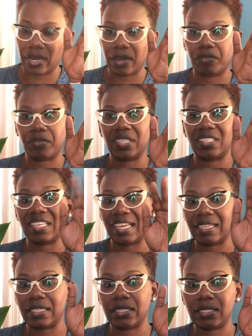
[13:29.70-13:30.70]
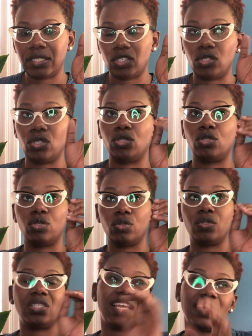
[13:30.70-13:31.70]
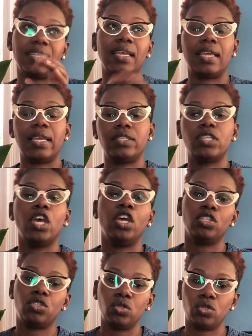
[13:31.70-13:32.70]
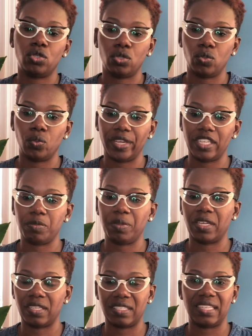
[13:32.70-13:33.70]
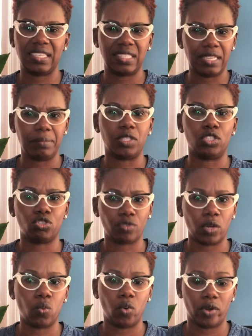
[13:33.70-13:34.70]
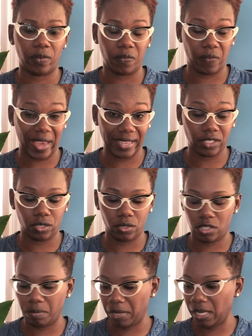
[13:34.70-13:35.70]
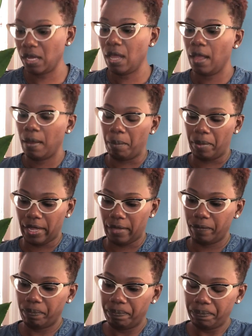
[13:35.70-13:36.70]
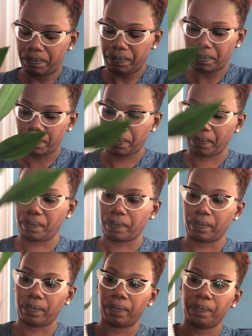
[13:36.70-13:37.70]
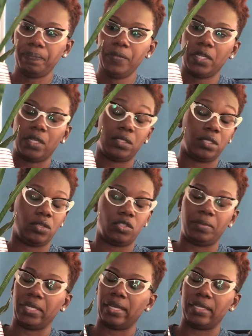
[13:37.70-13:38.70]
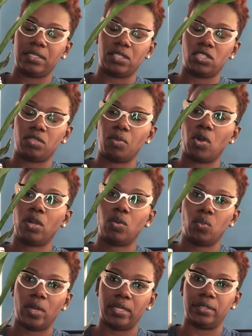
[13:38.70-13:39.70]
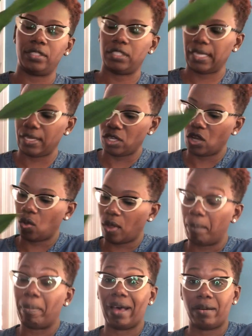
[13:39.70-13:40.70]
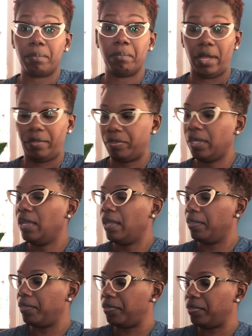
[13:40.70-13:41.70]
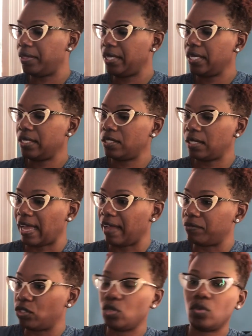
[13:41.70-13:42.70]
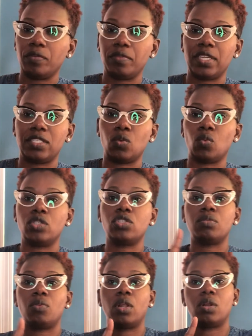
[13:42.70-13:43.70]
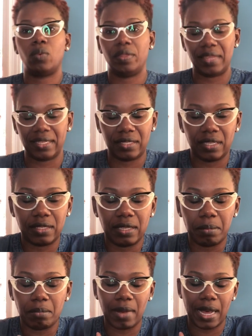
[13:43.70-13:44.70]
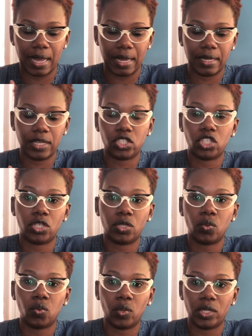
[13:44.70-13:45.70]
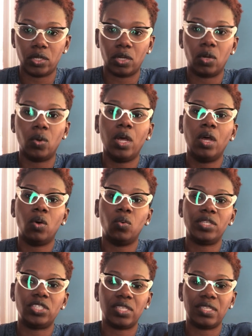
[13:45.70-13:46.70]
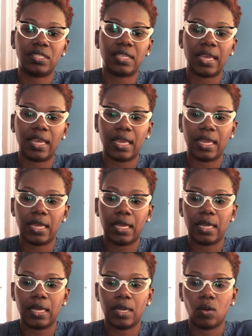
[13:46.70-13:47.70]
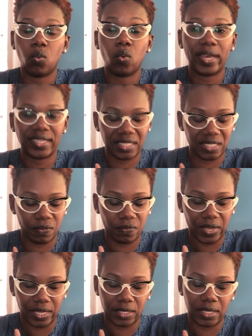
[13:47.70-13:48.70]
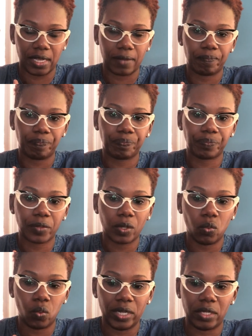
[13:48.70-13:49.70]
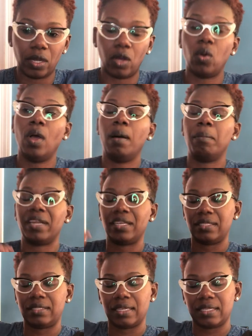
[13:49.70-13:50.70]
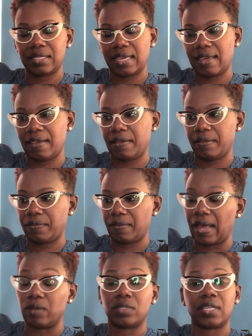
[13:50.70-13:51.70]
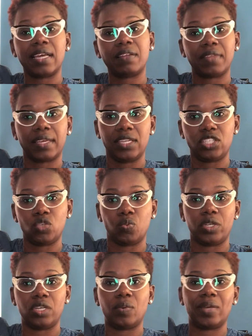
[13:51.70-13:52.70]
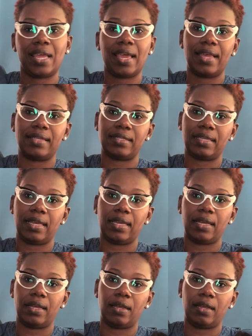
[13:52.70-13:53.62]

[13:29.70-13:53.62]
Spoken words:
every 10 days to 2 weeks because they seem to drink water faster to me. But excuse me, guys, the smaller ones can go about a month. These, I have 2 of these and 1 smaller one that sits in my kitchen window, which is a west facing window, but it does have, outside of that kitchen window, it has a